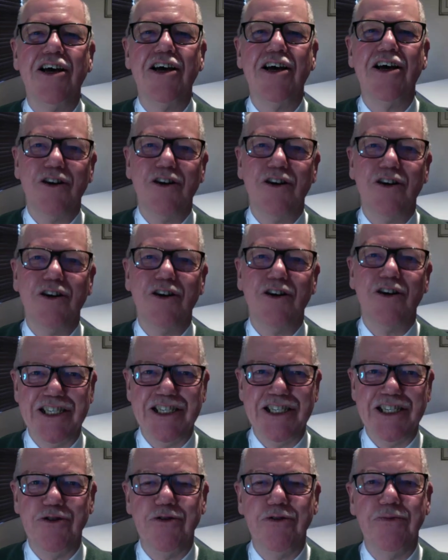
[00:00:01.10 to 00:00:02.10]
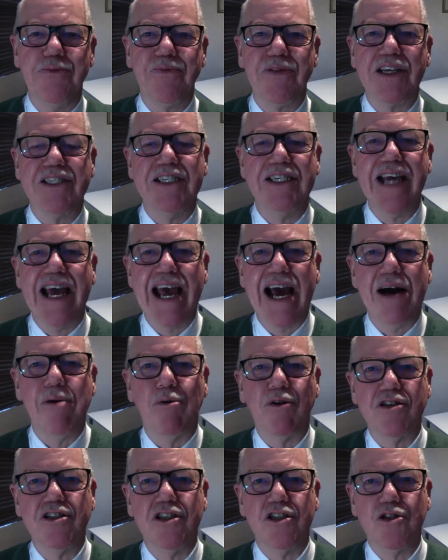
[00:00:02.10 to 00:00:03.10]
Good day to you. Today I
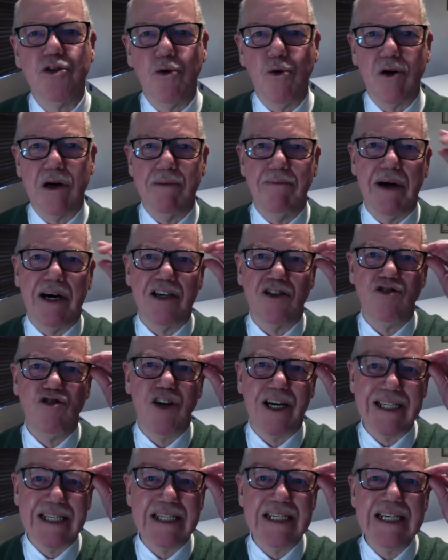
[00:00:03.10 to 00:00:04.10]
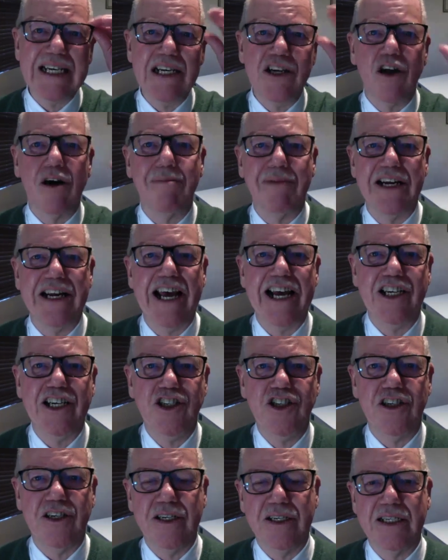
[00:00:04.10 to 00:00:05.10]
want to talk about trustee
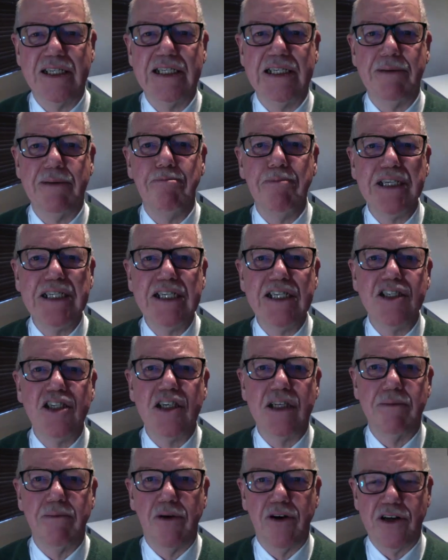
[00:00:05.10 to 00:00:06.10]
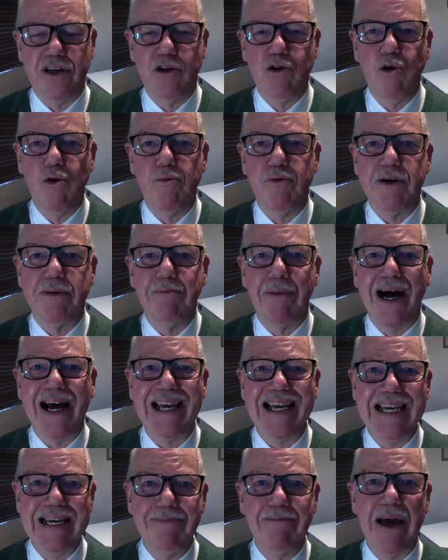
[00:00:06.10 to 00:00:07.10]
nominations submitted to the body corporate by
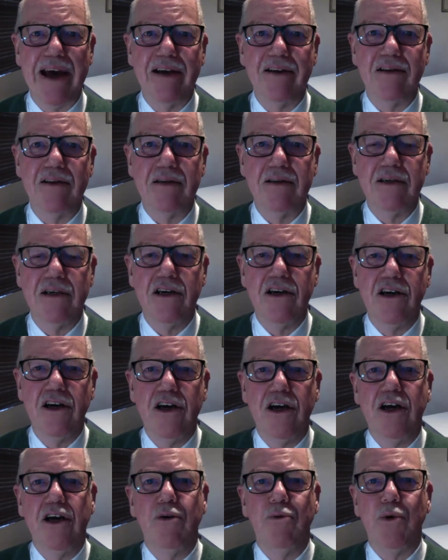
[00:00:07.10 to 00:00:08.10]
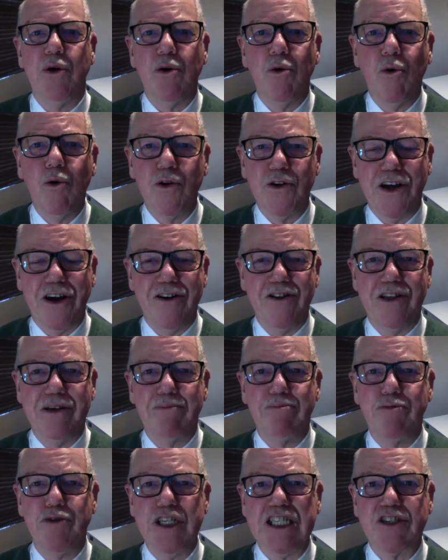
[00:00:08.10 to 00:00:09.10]
email. We all know that
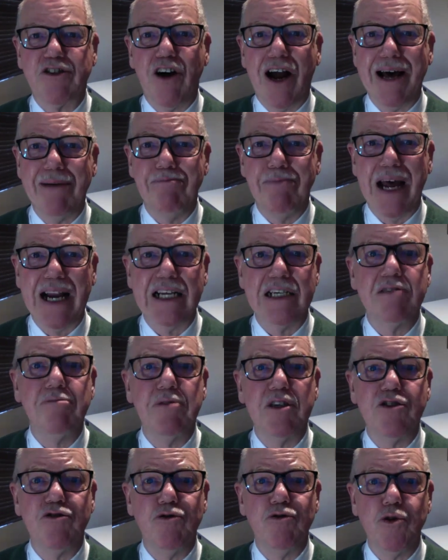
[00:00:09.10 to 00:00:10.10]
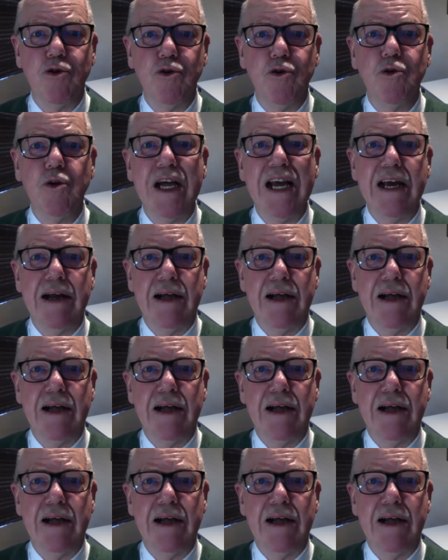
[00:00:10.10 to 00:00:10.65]
Prescribed Management Rule